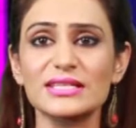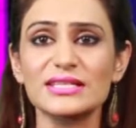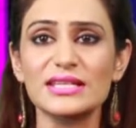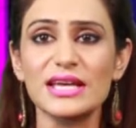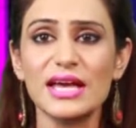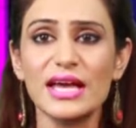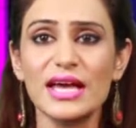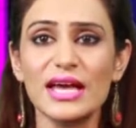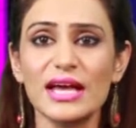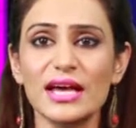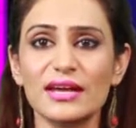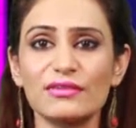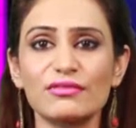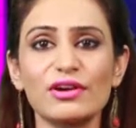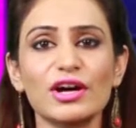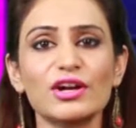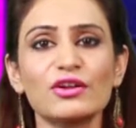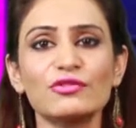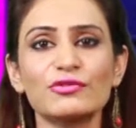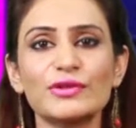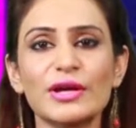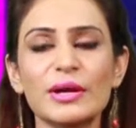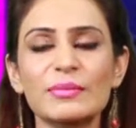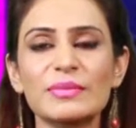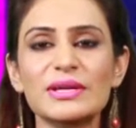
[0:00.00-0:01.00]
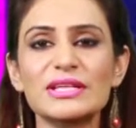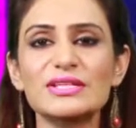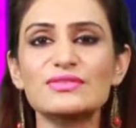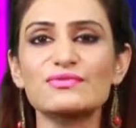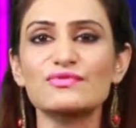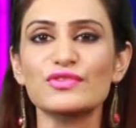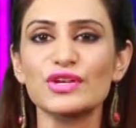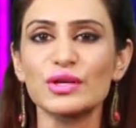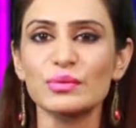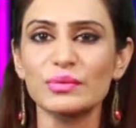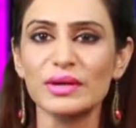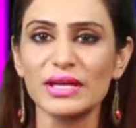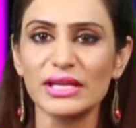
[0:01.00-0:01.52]
days, and one of them is
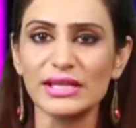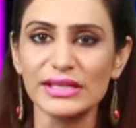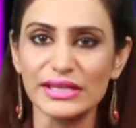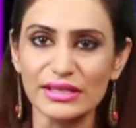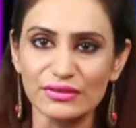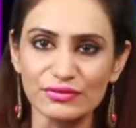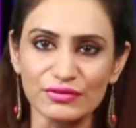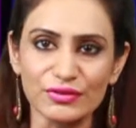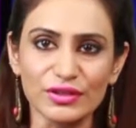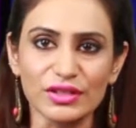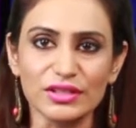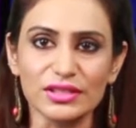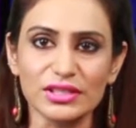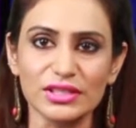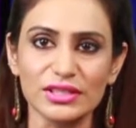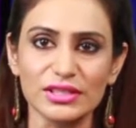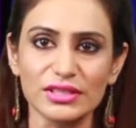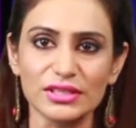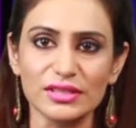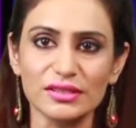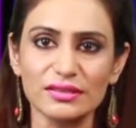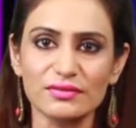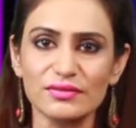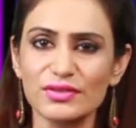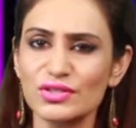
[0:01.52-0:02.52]
female infertility,